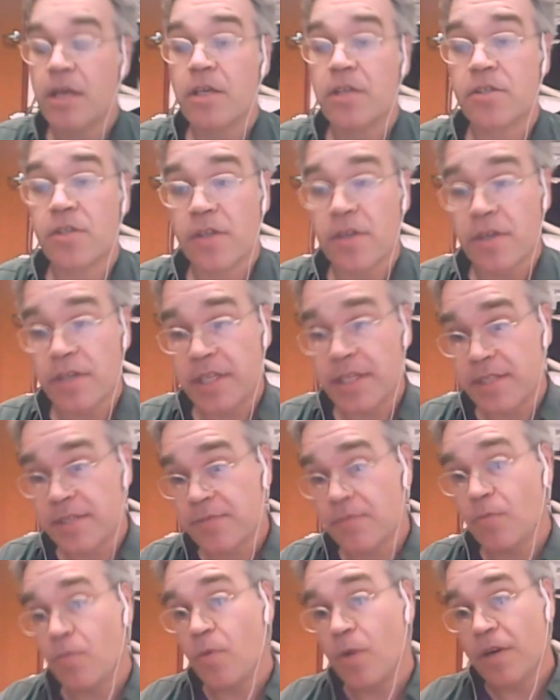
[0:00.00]
So there are
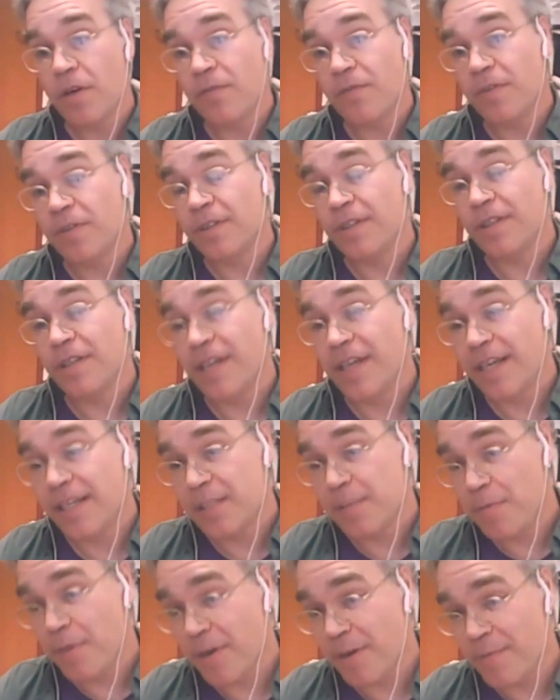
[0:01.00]
these wonderful
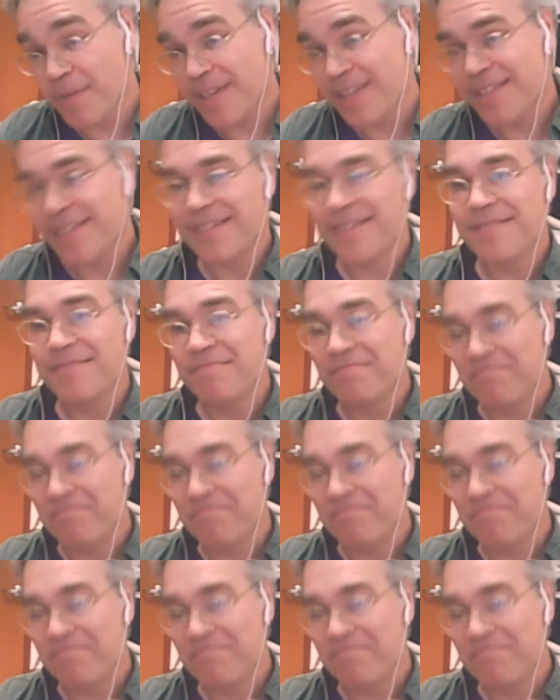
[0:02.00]
experiments